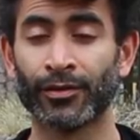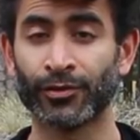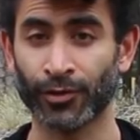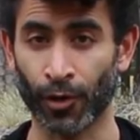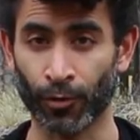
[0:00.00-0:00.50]

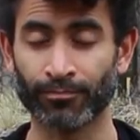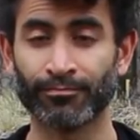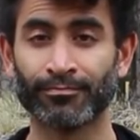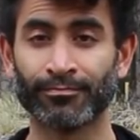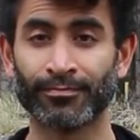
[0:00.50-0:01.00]
So,
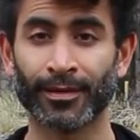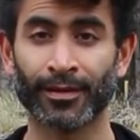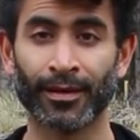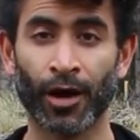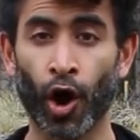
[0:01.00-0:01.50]

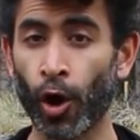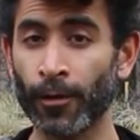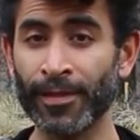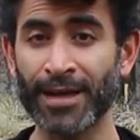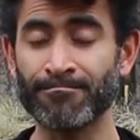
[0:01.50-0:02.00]

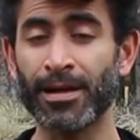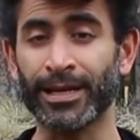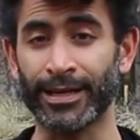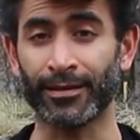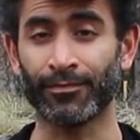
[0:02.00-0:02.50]
all that
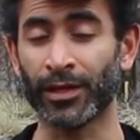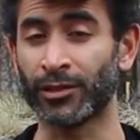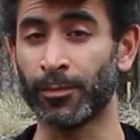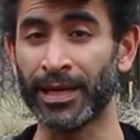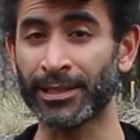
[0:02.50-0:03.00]
money
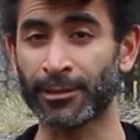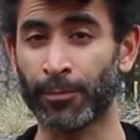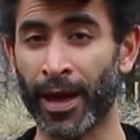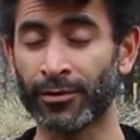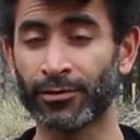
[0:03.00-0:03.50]
is being
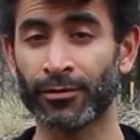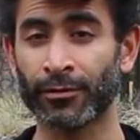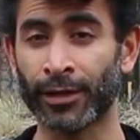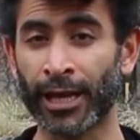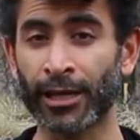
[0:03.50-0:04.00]
spent
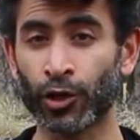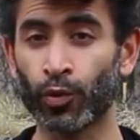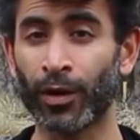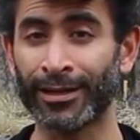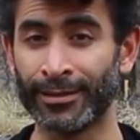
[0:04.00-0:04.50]
getting
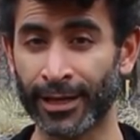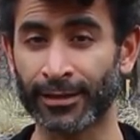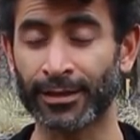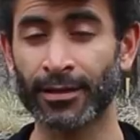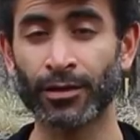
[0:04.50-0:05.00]
you
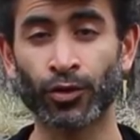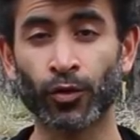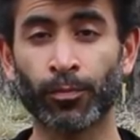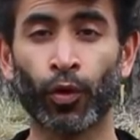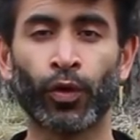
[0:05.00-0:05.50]
addicted
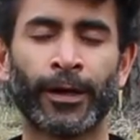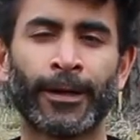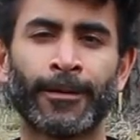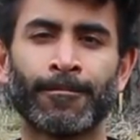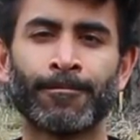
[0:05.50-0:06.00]
to porn.
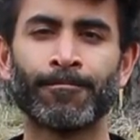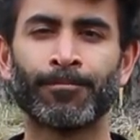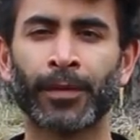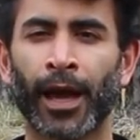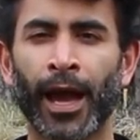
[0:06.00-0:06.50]

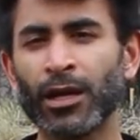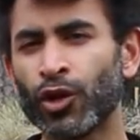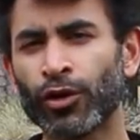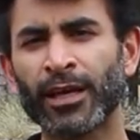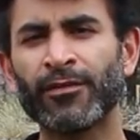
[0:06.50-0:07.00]
And
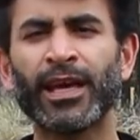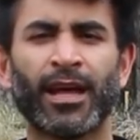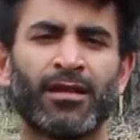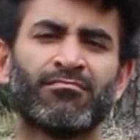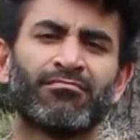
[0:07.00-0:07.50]
you're giving
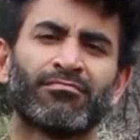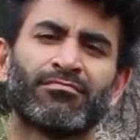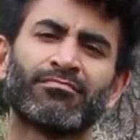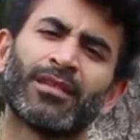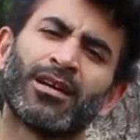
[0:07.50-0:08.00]
in.
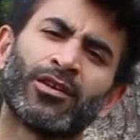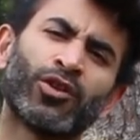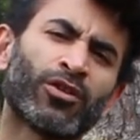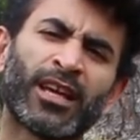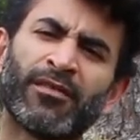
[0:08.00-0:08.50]

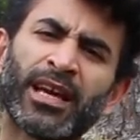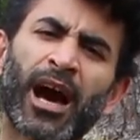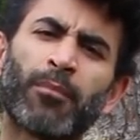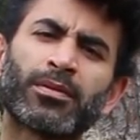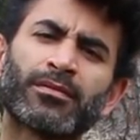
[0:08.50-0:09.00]
You're giving
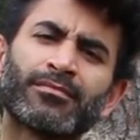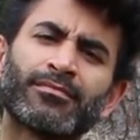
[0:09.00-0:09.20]
up.